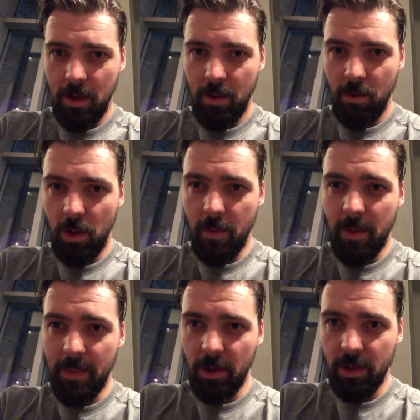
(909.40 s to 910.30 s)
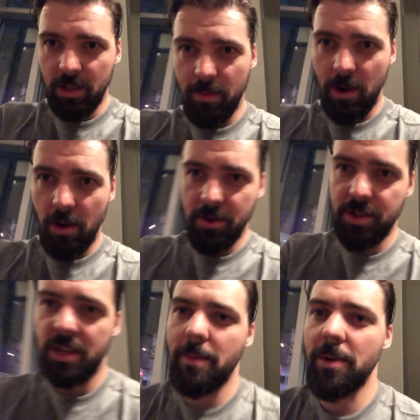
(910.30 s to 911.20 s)
Will I be building tomorrow or just
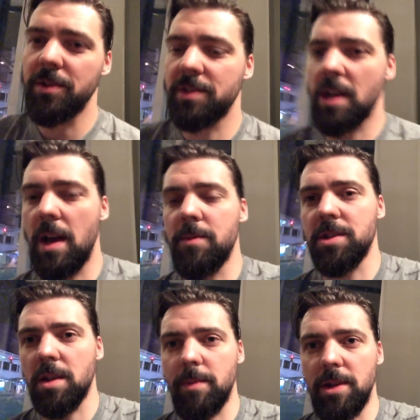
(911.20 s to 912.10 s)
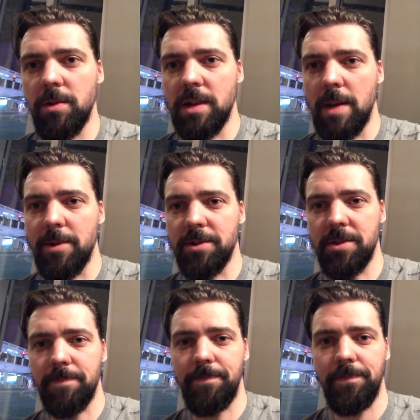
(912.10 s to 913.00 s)
demos? I'm just going to be doing demos.
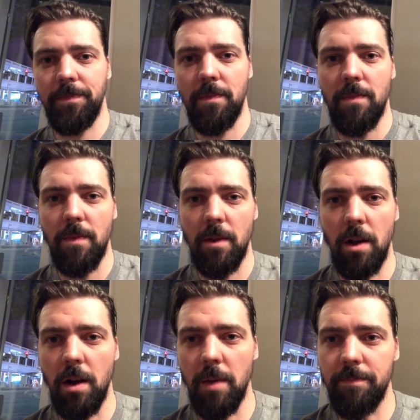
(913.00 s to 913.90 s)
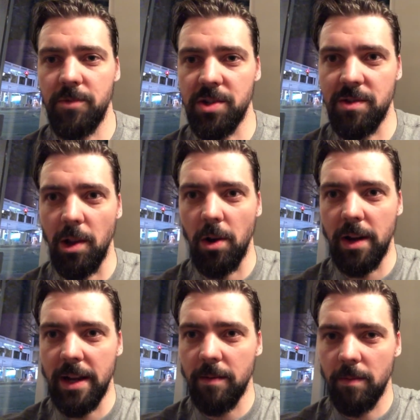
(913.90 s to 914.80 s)
Or I'm just
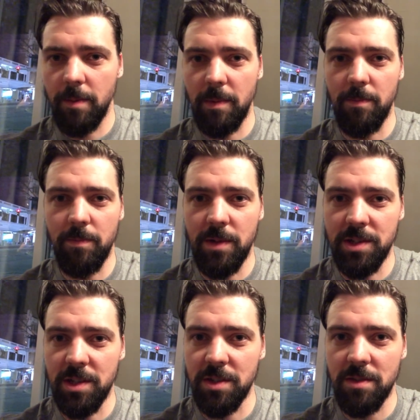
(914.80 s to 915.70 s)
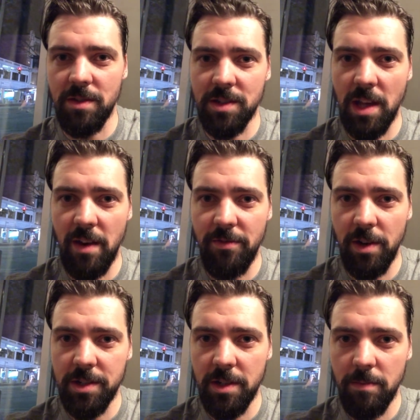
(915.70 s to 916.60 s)
learning. I'm, this, is, this is kind of for
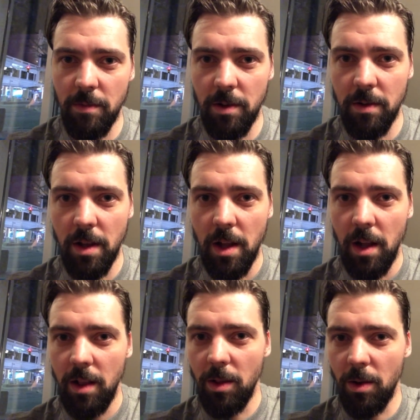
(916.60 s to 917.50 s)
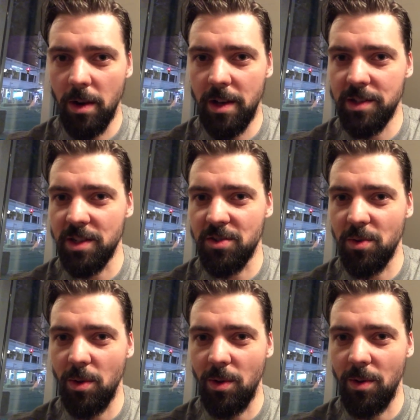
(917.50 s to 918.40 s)
us to learn. Laura is a
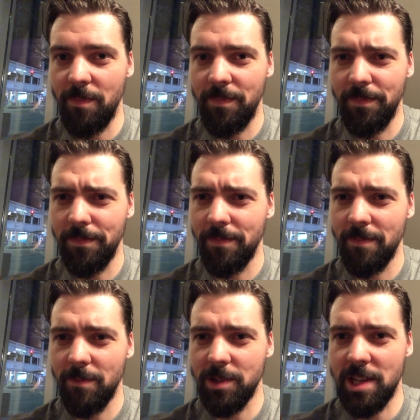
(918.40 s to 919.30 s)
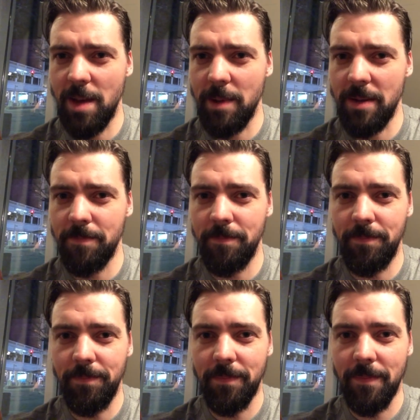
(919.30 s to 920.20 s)
troll. What's that mean?
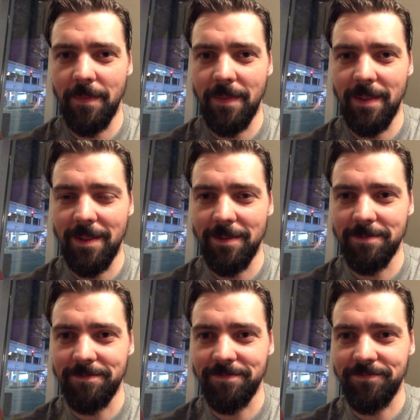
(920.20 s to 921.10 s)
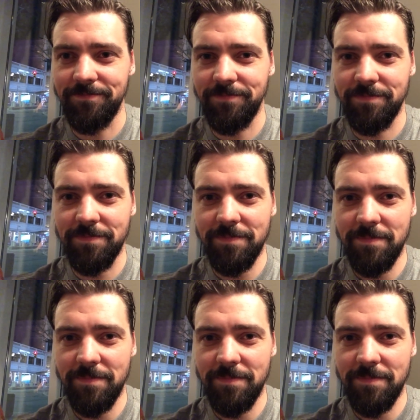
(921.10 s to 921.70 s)
Yeah, I'm going to be calling her not for two.